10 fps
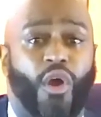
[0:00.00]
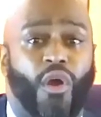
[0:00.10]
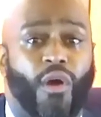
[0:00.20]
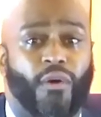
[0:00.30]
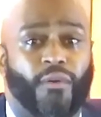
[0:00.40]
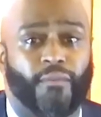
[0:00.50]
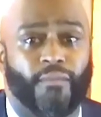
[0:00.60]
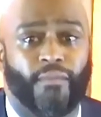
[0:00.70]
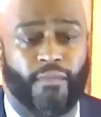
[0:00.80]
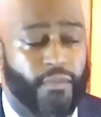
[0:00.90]
world.
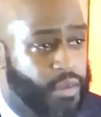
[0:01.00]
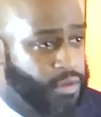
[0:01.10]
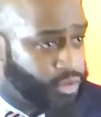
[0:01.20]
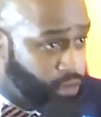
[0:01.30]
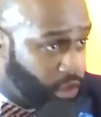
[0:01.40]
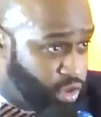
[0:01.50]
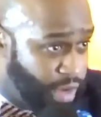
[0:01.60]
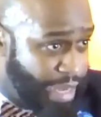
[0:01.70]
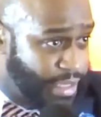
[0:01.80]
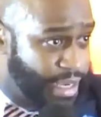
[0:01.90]
So
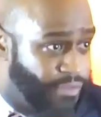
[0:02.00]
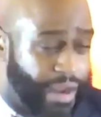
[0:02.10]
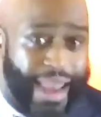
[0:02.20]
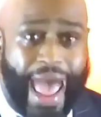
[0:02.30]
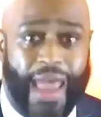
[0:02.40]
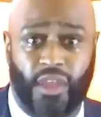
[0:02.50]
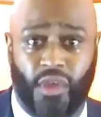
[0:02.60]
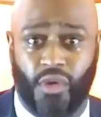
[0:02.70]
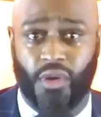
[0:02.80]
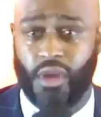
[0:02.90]
don't you let the devil
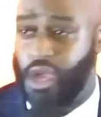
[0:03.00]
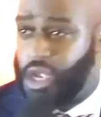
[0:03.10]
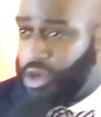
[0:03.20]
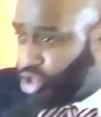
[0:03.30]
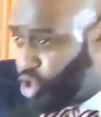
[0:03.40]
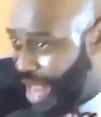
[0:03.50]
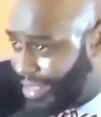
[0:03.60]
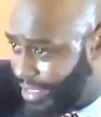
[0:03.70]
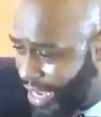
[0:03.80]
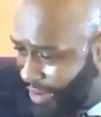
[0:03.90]
lie to you. Don't you